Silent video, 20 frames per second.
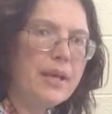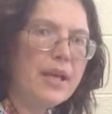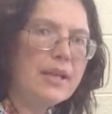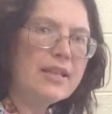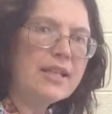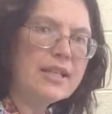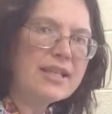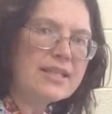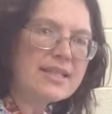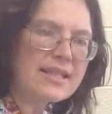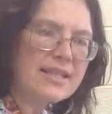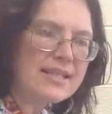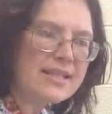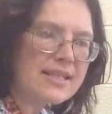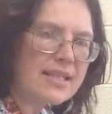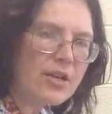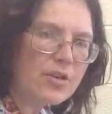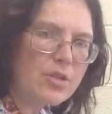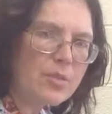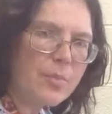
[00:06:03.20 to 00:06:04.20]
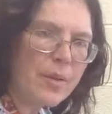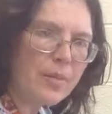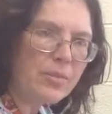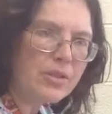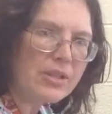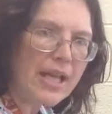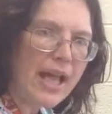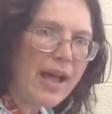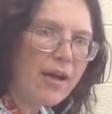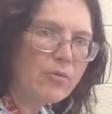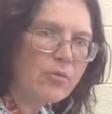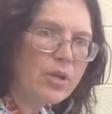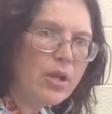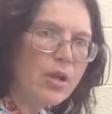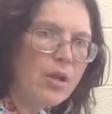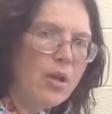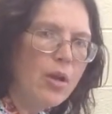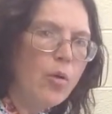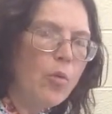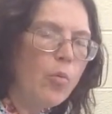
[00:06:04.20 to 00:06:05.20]
and then it's going to start to bubble down.
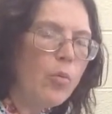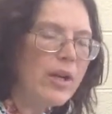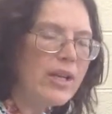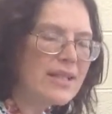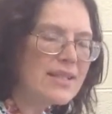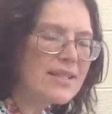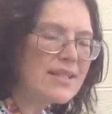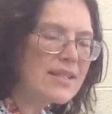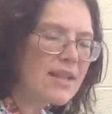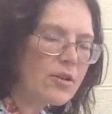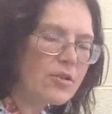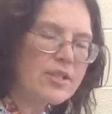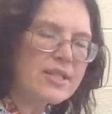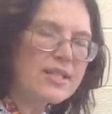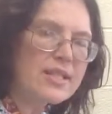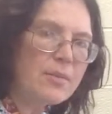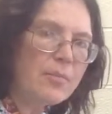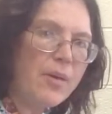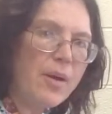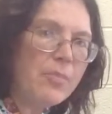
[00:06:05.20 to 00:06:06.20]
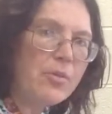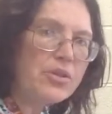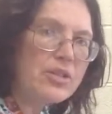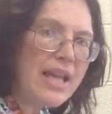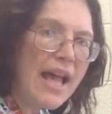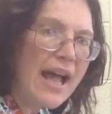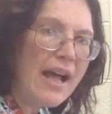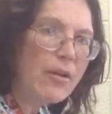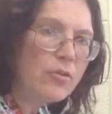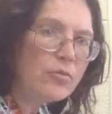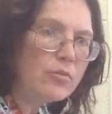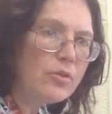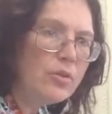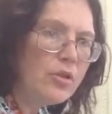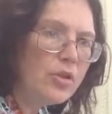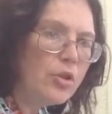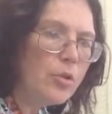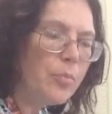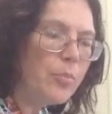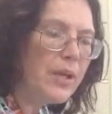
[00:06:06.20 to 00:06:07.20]
When it starts to bubble down,
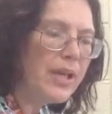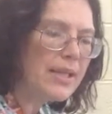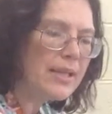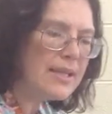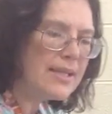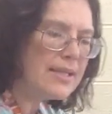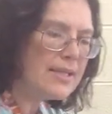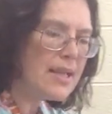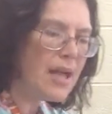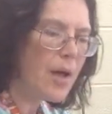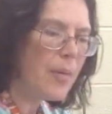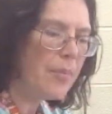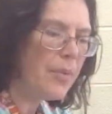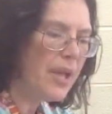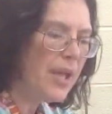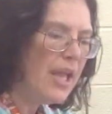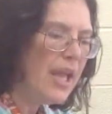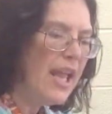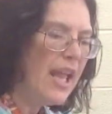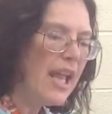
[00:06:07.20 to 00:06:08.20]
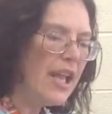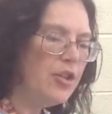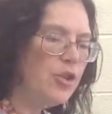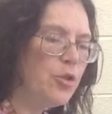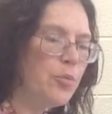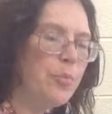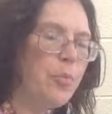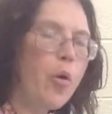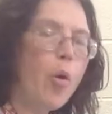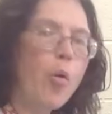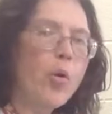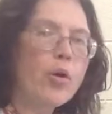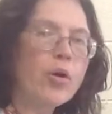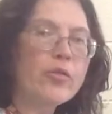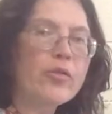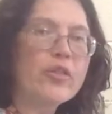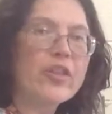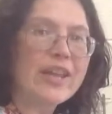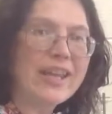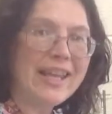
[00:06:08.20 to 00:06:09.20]
you pick this up and you
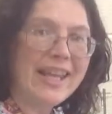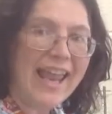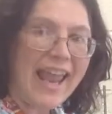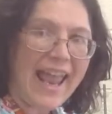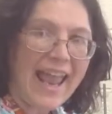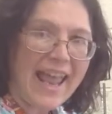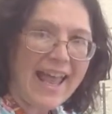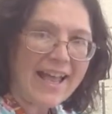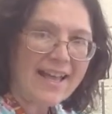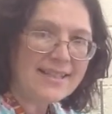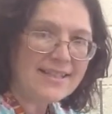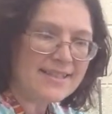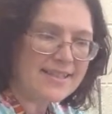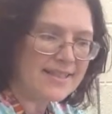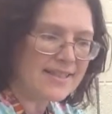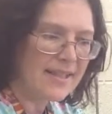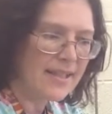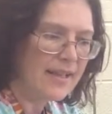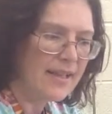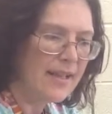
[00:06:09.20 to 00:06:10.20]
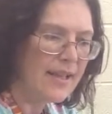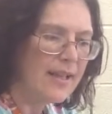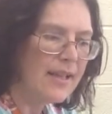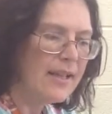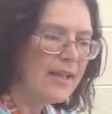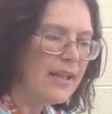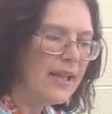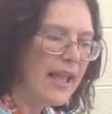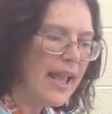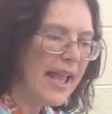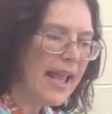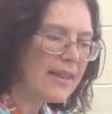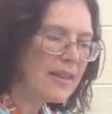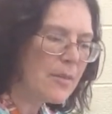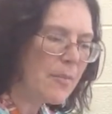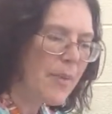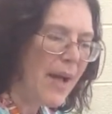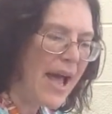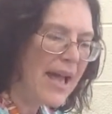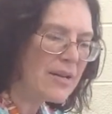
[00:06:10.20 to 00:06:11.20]
pour the gas at
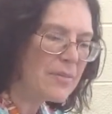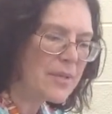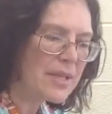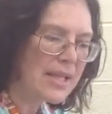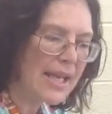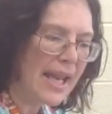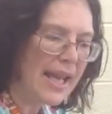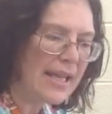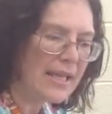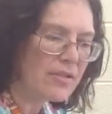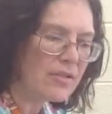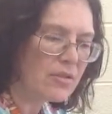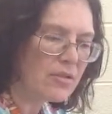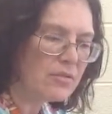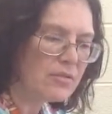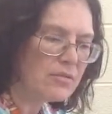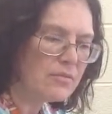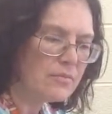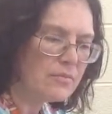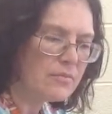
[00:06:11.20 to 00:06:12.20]
the bottom of the candle,